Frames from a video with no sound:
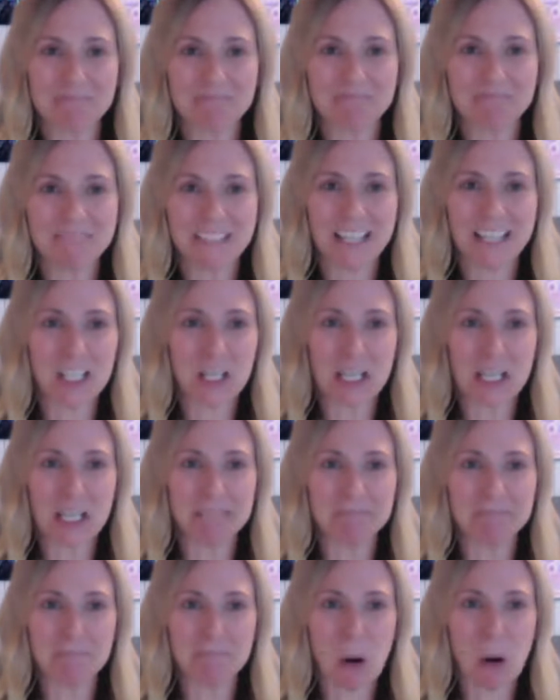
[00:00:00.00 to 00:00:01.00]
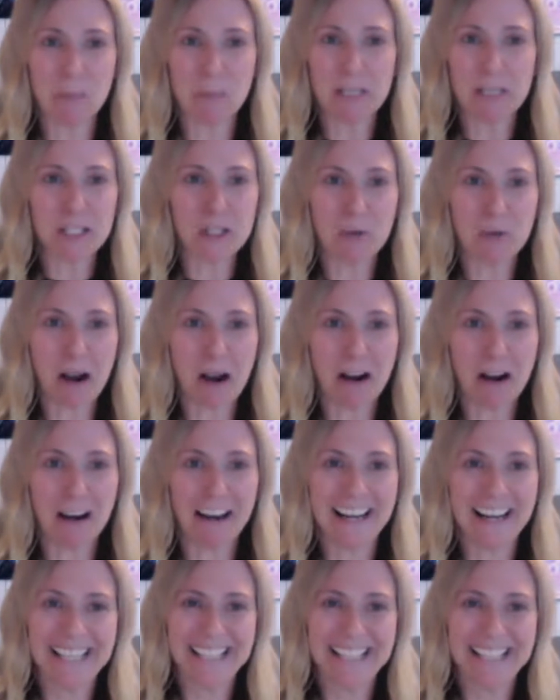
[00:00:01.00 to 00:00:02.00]
look at
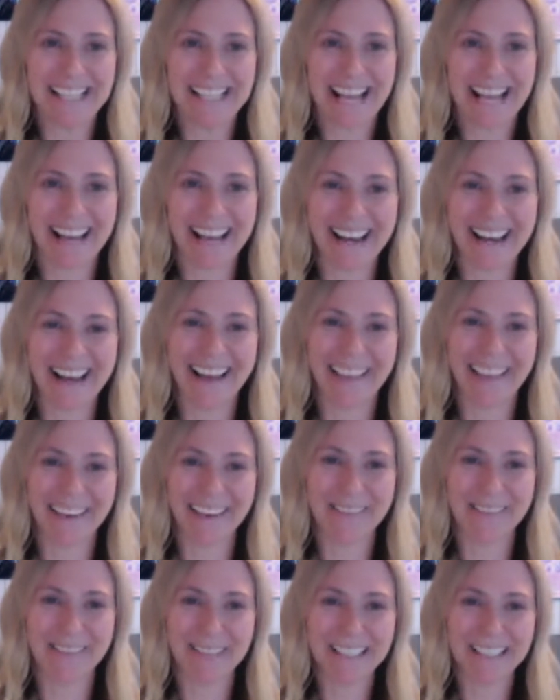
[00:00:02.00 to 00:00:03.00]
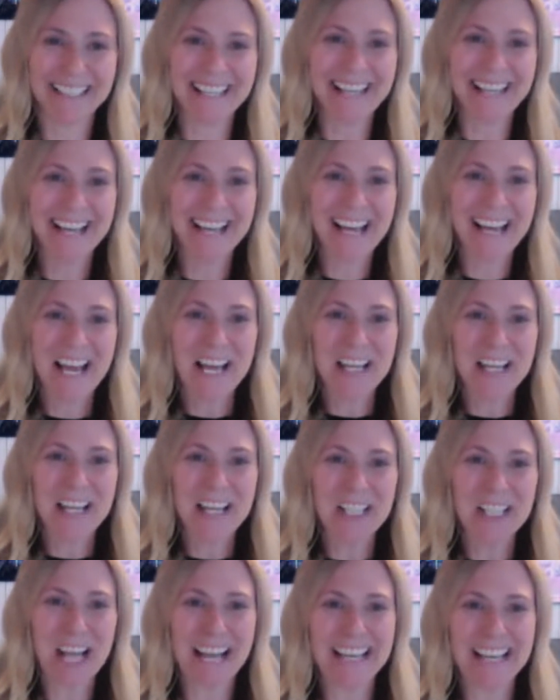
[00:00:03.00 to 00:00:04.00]
obituaries and other really
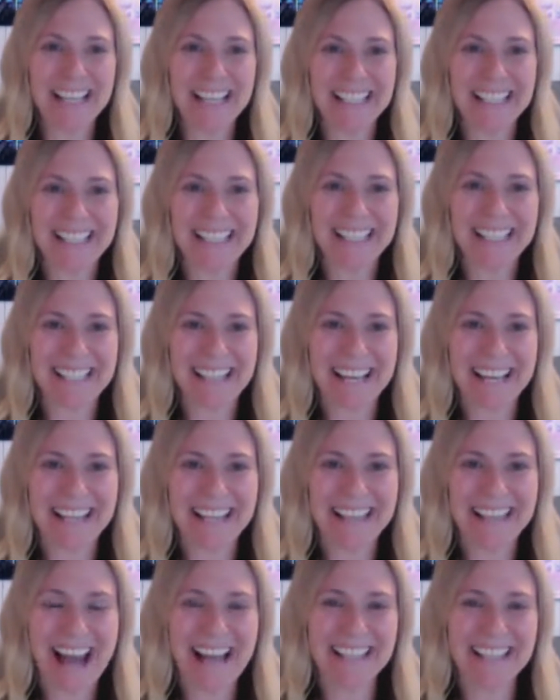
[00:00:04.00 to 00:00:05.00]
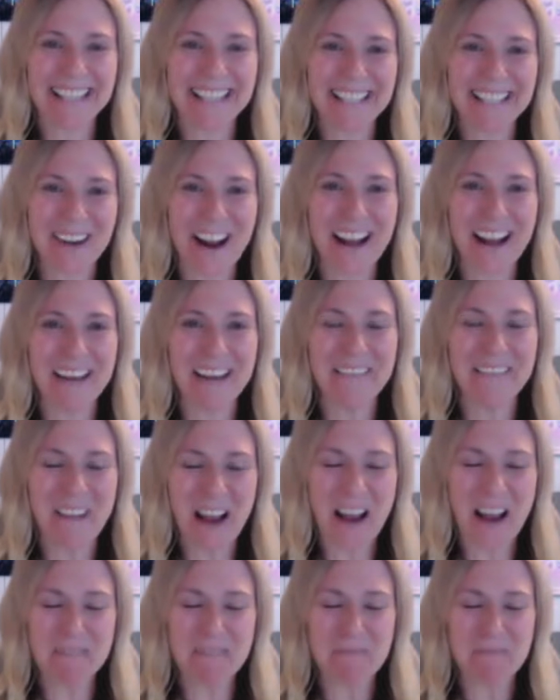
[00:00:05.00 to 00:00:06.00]
shady things like that to try and
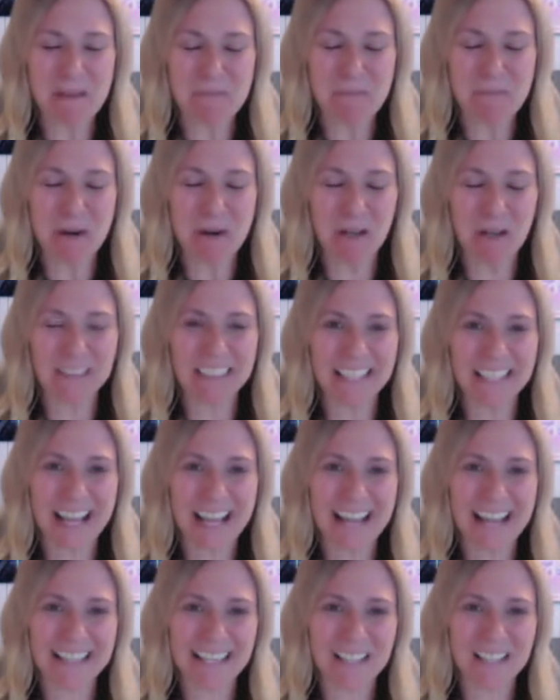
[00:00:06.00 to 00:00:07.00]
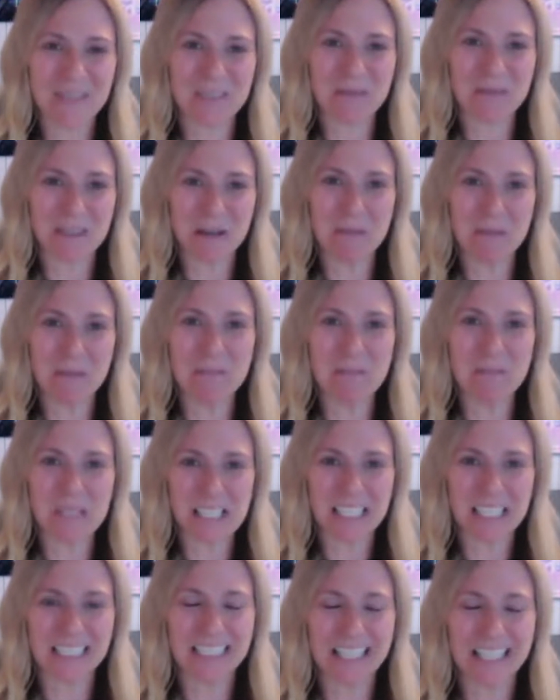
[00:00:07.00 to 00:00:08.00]
find people to get in touch with them
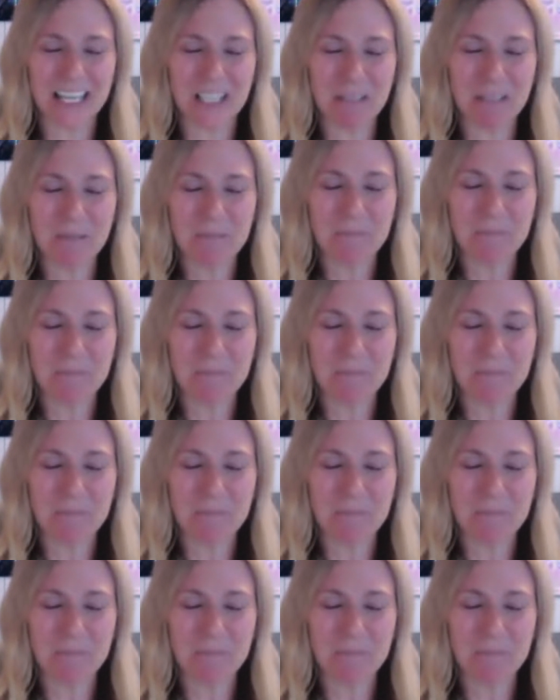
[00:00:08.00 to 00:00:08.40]
to clear.